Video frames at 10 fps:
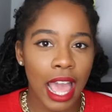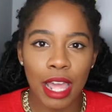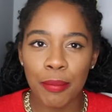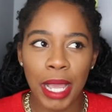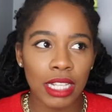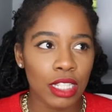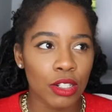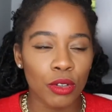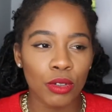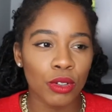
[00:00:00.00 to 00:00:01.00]
add my
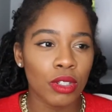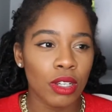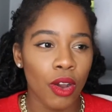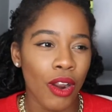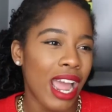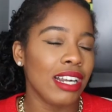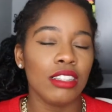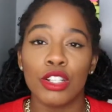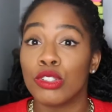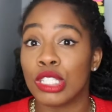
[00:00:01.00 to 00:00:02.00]
little or add a little